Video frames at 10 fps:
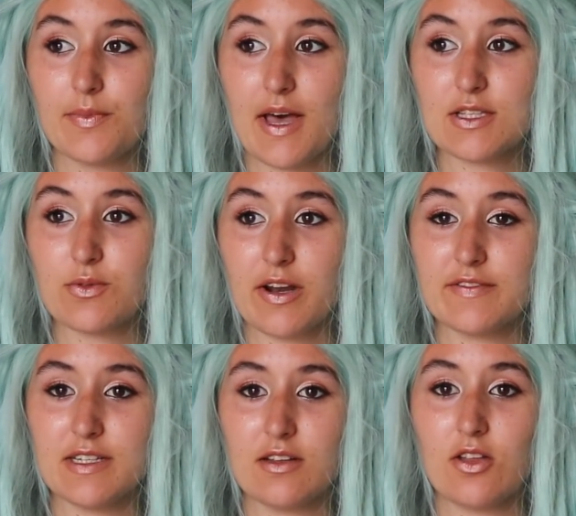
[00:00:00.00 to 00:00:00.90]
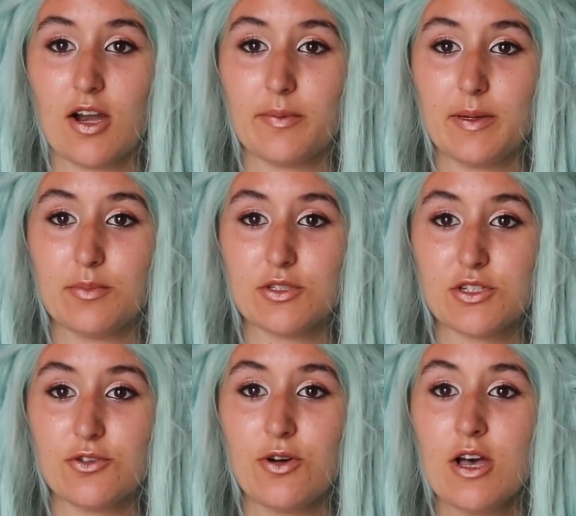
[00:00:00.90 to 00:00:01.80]
That's what I've seen a lot of people
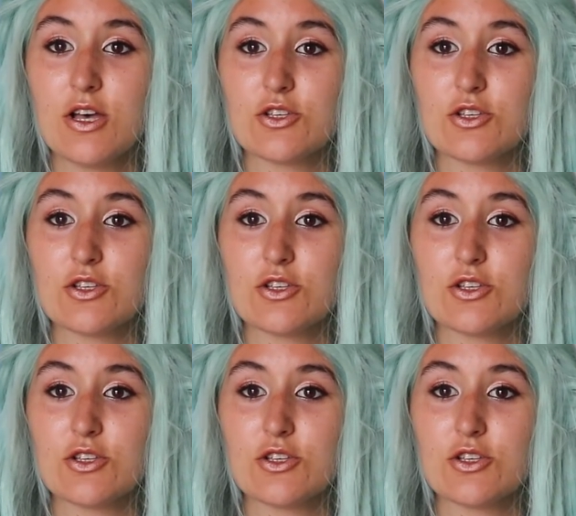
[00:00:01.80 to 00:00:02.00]
do.